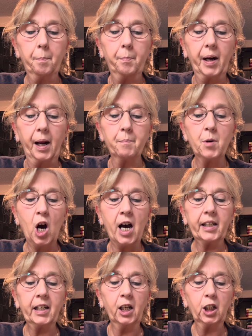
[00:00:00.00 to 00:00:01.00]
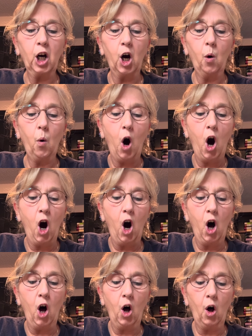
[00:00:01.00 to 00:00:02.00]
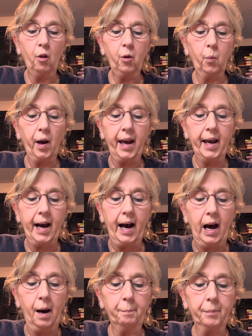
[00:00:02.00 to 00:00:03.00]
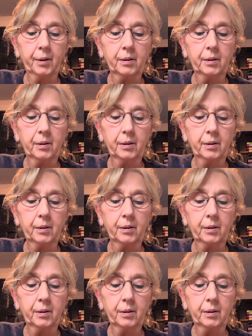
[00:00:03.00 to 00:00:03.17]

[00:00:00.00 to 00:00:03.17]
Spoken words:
but I'm not gonna go all the way up.